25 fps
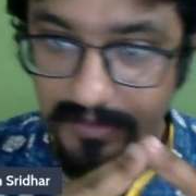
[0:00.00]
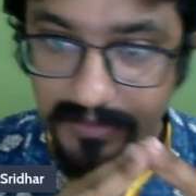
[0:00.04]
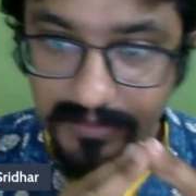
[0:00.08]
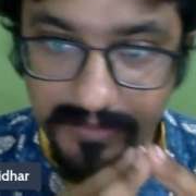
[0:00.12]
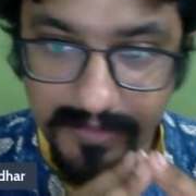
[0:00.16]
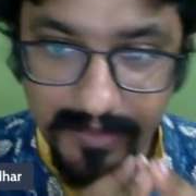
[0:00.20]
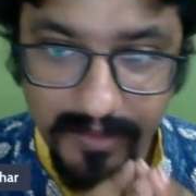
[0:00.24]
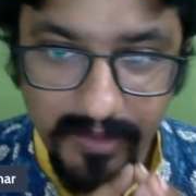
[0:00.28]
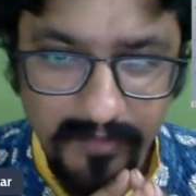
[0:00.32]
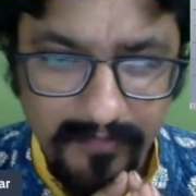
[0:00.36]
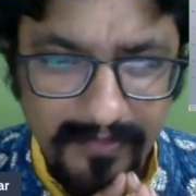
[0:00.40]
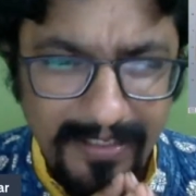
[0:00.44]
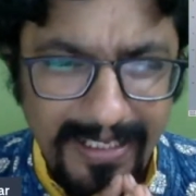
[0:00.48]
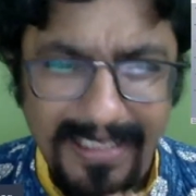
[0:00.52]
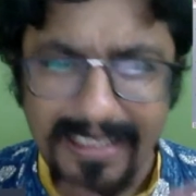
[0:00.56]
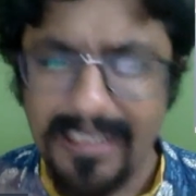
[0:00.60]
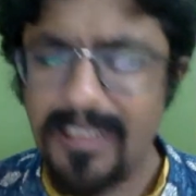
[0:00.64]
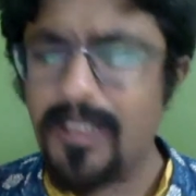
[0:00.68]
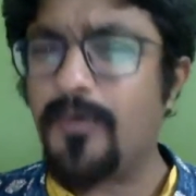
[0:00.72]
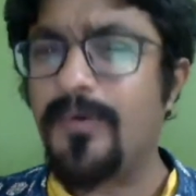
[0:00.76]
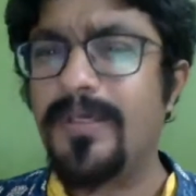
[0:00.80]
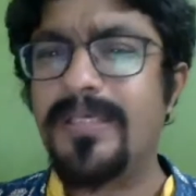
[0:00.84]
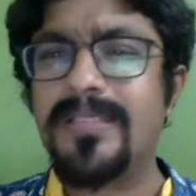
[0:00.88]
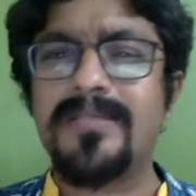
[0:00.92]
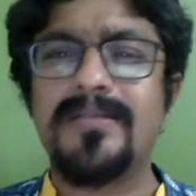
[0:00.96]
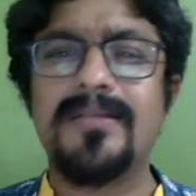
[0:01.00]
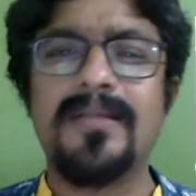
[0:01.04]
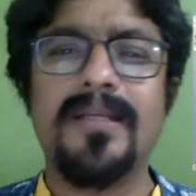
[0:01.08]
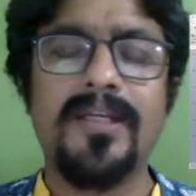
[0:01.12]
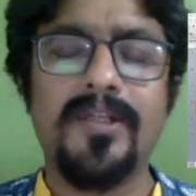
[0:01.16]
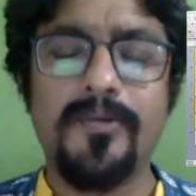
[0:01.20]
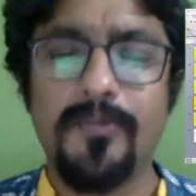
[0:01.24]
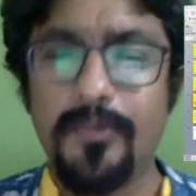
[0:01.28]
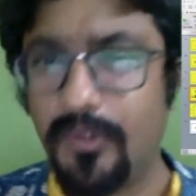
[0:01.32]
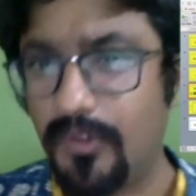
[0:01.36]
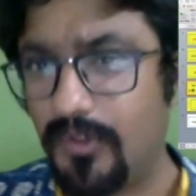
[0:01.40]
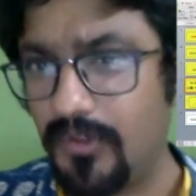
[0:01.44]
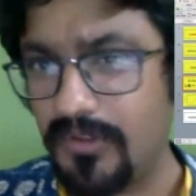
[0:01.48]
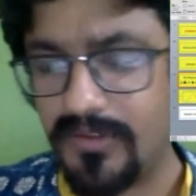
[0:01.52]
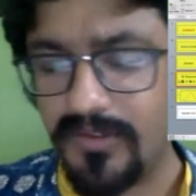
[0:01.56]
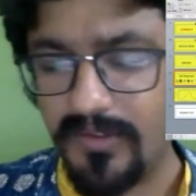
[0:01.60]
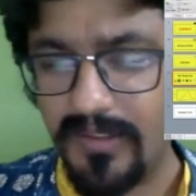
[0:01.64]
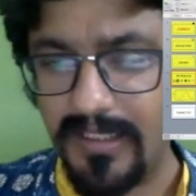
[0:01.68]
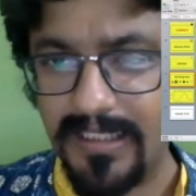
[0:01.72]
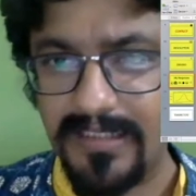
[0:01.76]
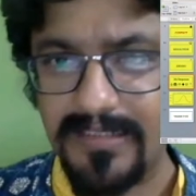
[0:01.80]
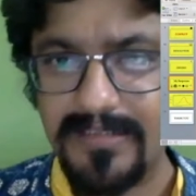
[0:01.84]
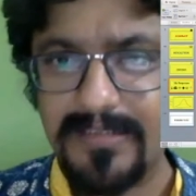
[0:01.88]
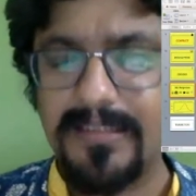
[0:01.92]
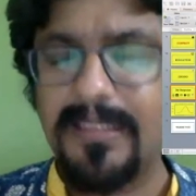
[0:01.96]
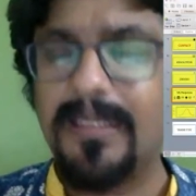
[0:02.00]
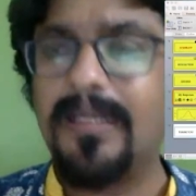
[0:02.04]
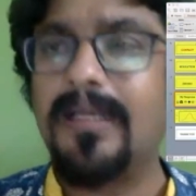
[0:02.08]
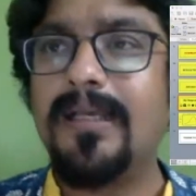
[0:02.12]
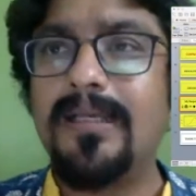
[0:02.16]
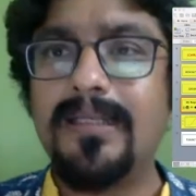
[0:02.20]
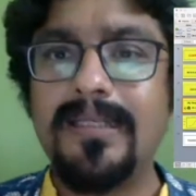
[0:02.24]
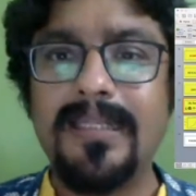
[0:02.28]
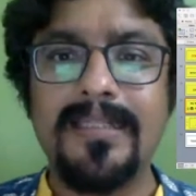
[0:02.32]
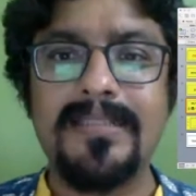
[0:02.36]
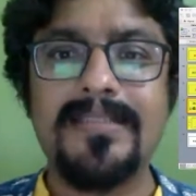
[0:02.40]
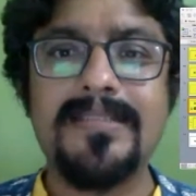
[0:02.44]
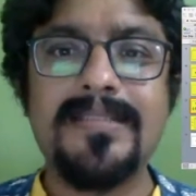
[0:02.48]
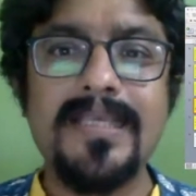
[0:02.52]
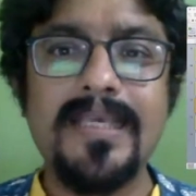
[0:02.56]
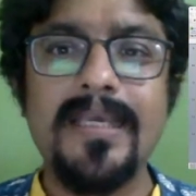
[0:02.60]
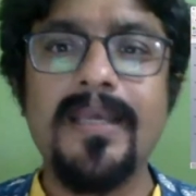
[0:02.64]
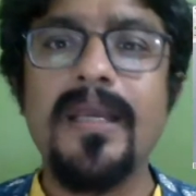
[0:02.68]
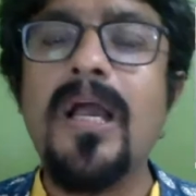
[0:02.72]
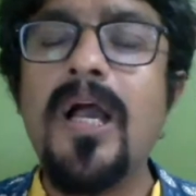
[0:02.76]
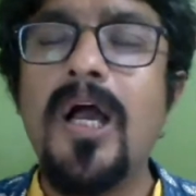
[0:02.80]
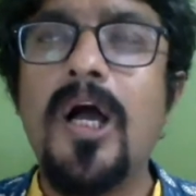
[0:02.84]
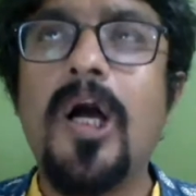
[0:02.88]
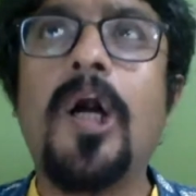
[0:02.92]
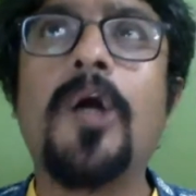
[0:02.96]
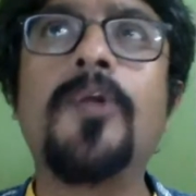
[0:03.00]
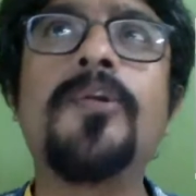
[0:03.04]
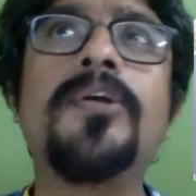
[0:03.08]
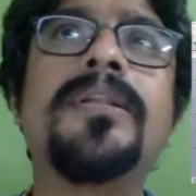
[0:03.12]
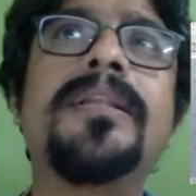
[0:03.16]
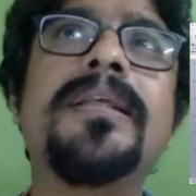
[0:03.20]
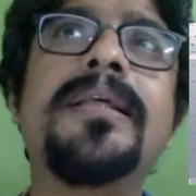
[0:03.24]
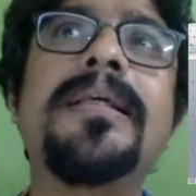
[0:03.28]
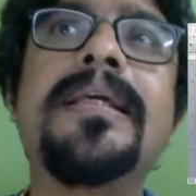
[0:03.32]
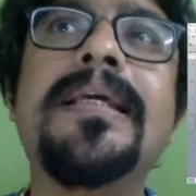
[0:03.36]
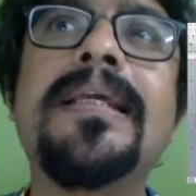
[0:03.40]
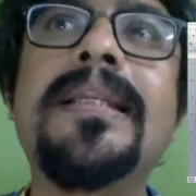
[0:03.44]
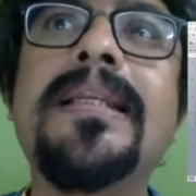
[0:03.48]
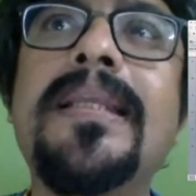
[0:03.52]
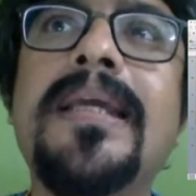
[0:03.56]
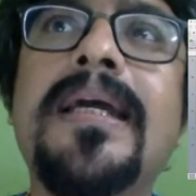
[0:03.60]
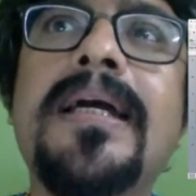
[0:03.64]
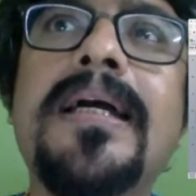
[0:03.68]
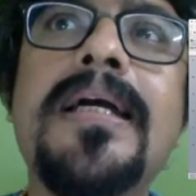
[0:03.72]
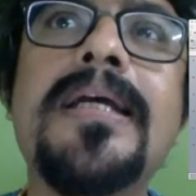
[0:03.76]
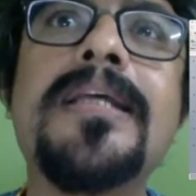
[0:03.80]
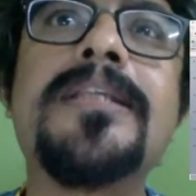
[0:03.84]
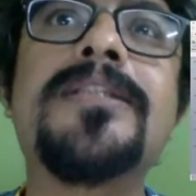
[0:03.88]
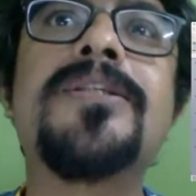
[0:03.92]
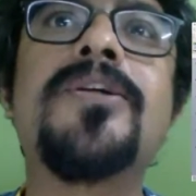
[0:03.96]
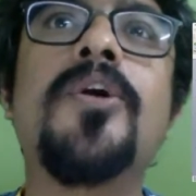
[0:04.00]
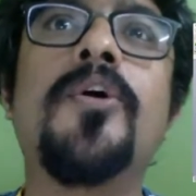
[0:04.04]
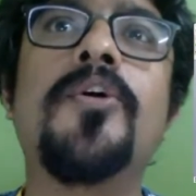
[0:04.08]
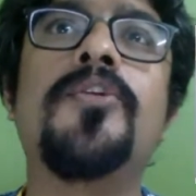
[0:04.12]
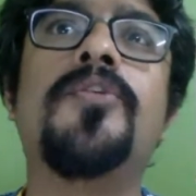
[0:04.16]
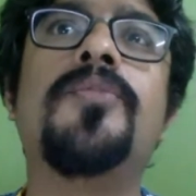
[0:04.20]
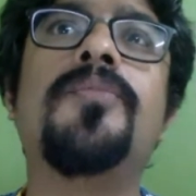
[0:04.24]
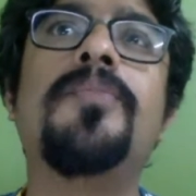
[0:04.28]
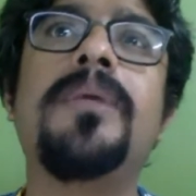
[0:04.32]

Think of any question an interviewer is going to ask. Let's say, how do you think India is going to